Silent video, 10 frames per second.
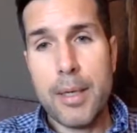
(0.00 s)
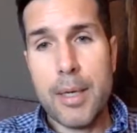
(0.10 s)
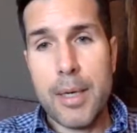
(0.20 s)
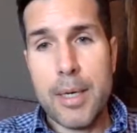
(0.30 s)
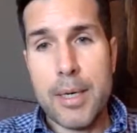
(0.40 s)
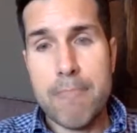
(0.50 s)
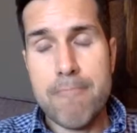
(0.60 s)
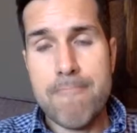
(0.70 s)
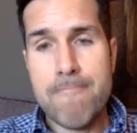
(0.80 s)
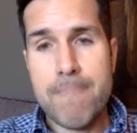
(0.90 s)

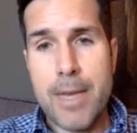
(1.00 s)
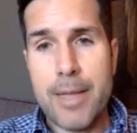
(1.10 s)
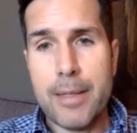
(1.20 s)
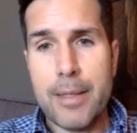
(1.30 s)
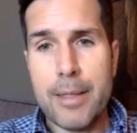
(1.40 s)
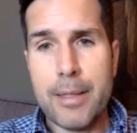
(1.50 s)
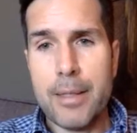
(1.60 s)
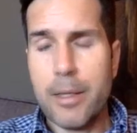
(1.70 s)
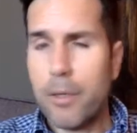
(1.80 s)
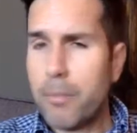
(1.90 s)
and
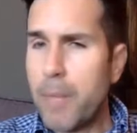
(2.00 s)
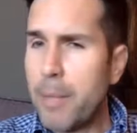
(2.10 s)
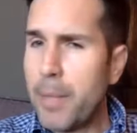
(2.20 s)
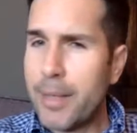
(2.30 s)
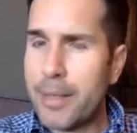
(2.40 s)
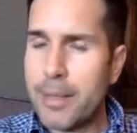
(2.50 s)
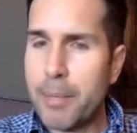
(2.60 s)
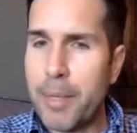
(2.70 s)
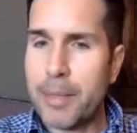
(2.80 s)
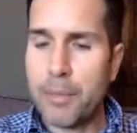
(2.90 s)
maybe
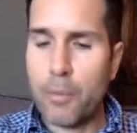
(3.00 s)
anticipate some